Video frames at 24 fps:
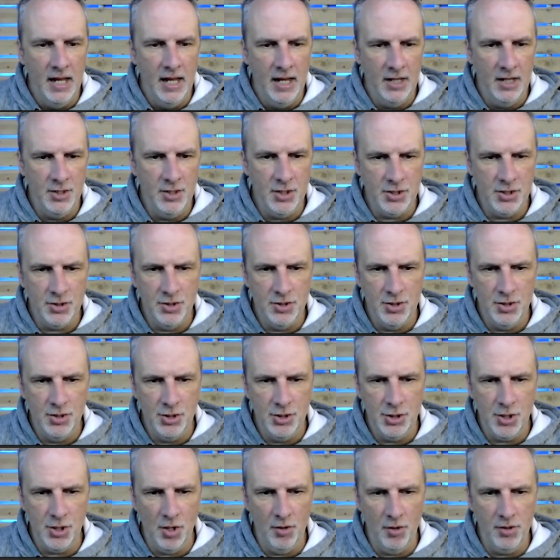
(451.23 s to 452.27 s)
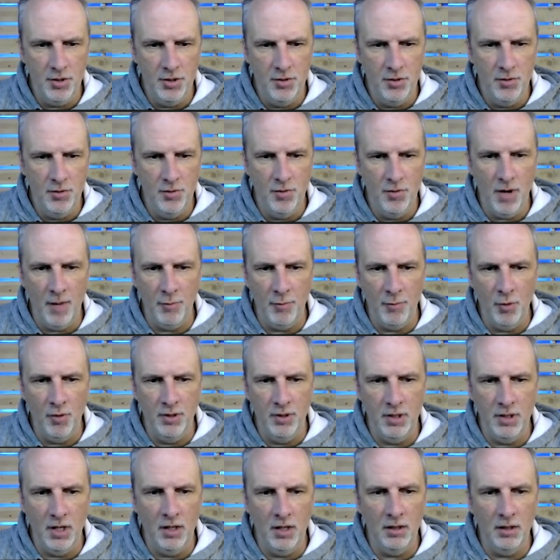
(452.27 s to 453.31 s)
And just to show you, I'm
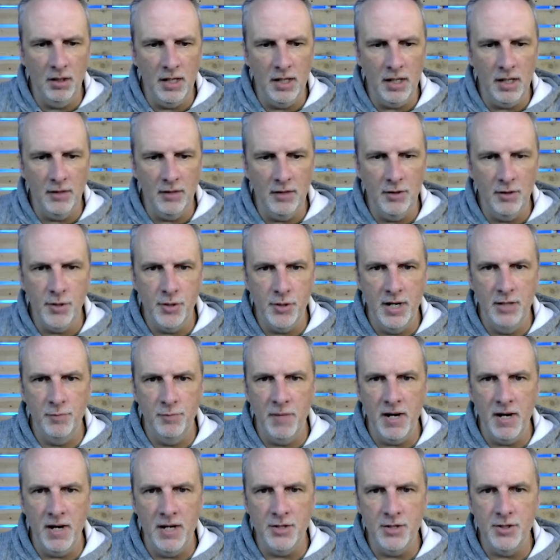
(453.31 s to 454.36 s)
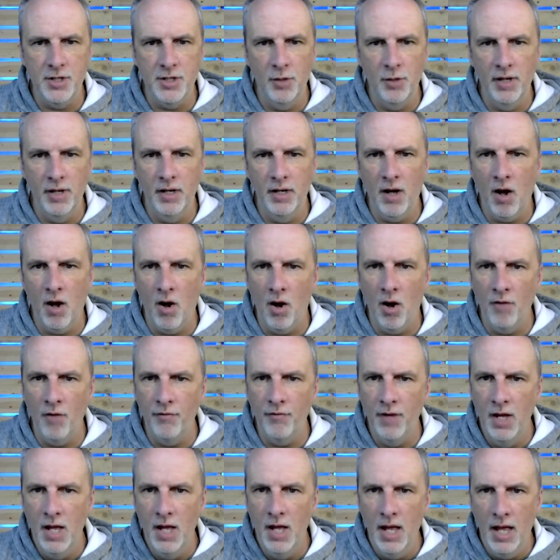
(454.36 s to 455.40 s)
going to click the transparency grid
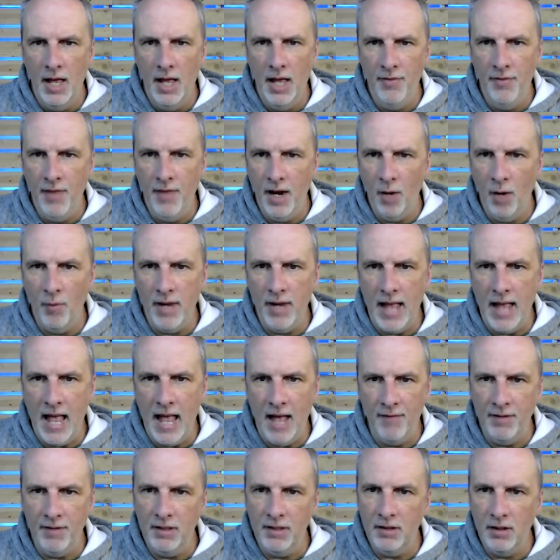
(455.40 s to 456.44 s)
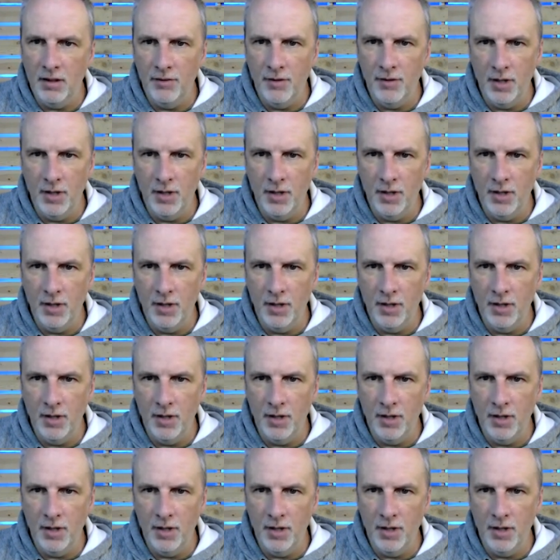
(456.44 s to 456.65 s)
off, and there we have it.